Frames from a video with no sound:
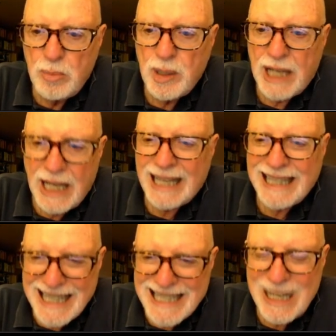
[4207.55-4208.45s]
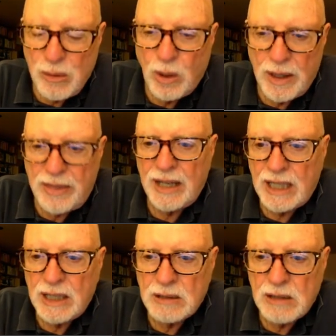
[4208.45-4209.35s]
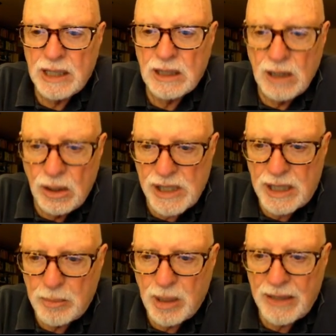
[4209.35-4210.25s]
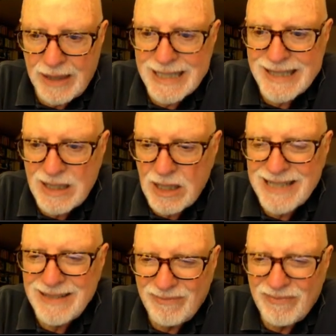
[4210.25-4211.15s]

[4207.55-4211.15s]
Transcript: But I, I can't say one thing in, in closing about this, that